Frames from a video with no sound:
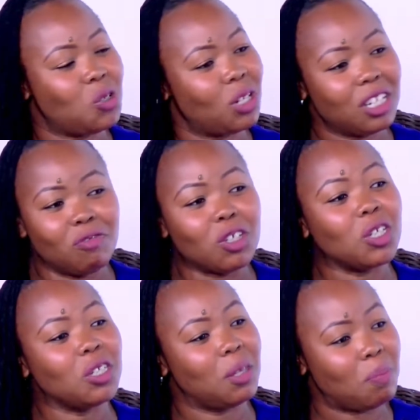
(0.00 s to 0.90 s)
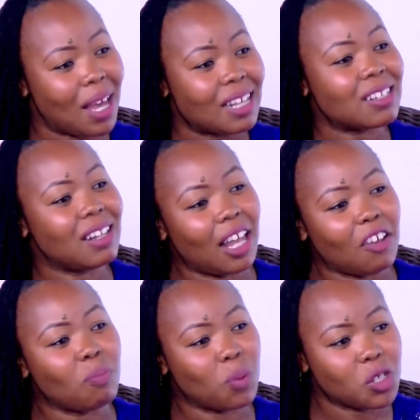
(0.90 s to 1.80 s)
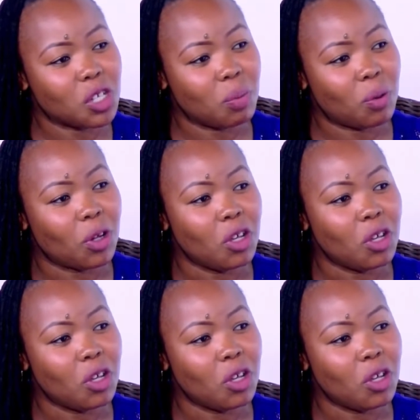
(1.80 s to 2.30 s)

you're living the best life possible.